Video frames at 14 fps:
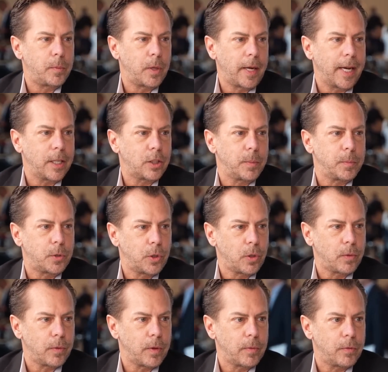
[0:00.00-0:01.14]
to get some
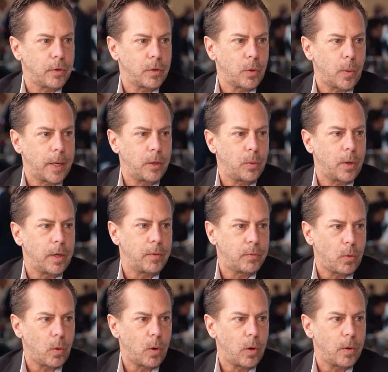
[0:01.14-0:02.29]
silver for
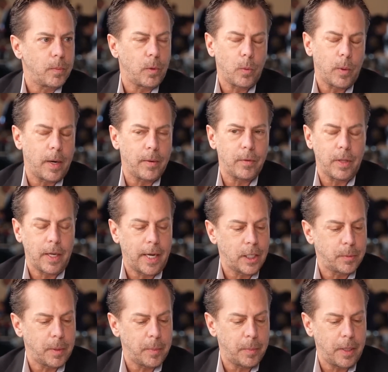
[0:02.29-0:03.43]
2024 or whatever the
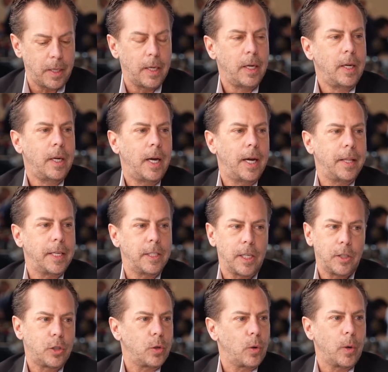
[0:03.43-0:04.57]
case may be, and they
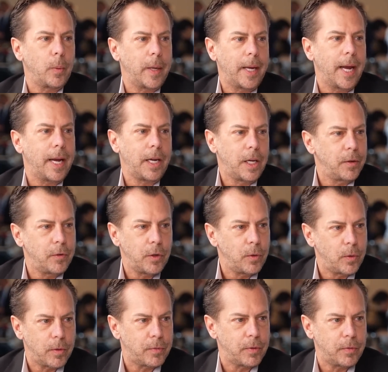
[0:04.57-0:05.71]
say, sorry, we can't give
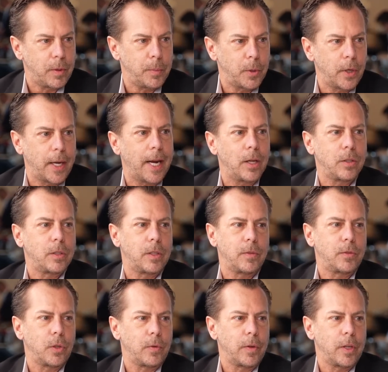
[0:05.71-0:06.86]
you the 50 million ounces
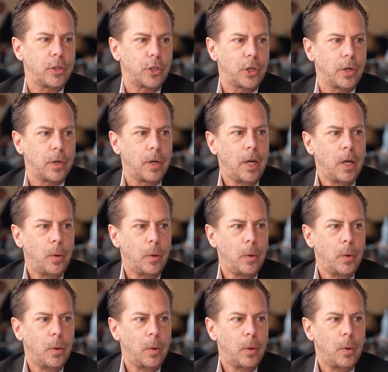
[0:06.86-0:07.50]
of silver this year.